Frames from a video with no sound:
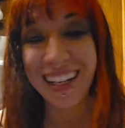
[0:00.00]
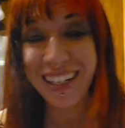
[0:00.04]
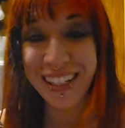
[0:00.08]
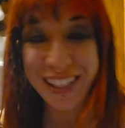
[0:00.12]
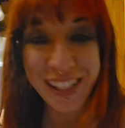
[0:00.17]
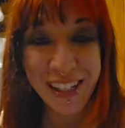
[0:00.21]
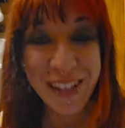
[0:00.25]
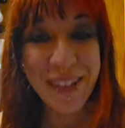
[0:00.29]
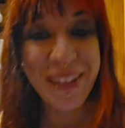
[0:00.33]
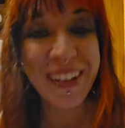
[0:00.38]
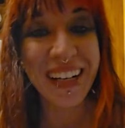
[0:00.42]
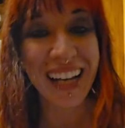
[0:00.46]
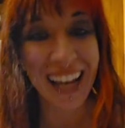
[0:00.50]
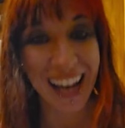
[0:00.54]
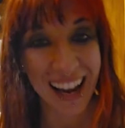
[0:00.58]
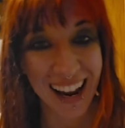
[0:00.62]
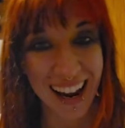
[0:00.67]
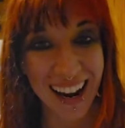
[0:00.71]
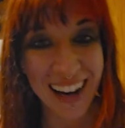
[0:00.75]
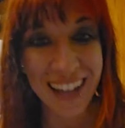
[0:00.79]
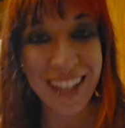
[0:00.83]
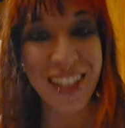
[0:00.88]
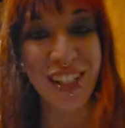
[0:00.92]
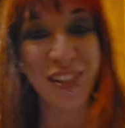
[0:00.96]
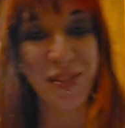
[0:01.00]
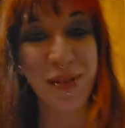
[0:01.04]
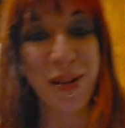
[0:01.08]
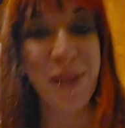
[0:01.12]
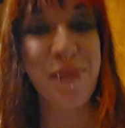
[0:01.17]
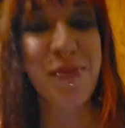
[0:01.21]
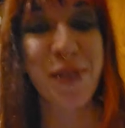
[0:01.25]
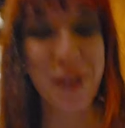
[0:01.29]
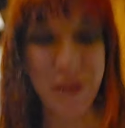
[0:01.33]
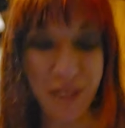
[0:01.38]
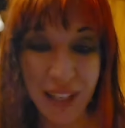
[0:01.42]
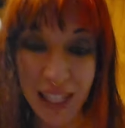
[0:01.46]
into an
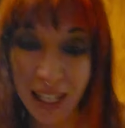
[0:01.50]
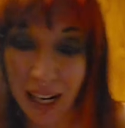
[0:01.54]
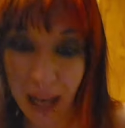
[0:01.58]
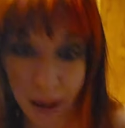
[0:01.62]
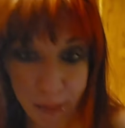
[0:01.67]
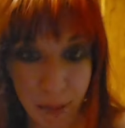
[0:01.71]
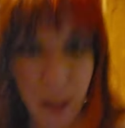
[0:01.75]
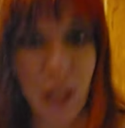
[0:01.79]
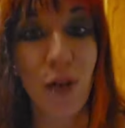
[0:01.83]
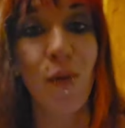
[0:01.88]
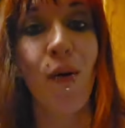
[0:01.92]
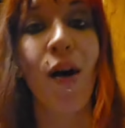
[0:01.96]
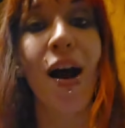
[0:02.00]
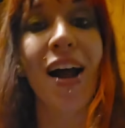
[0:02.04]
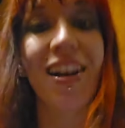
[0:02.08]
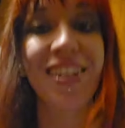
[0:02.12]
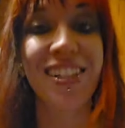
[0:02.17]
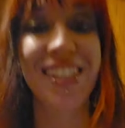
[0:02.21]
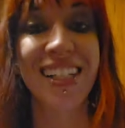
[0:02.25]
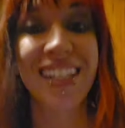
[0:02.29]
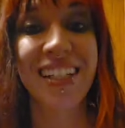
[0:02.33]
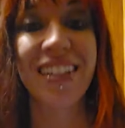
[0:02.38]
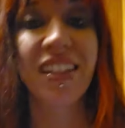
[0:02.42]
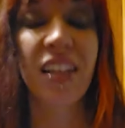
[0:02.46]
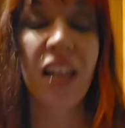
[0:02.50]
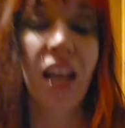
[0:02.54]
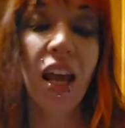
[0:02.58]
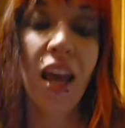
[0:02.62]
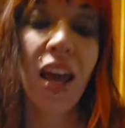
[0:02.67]
actual movie, and I'm going to watch it.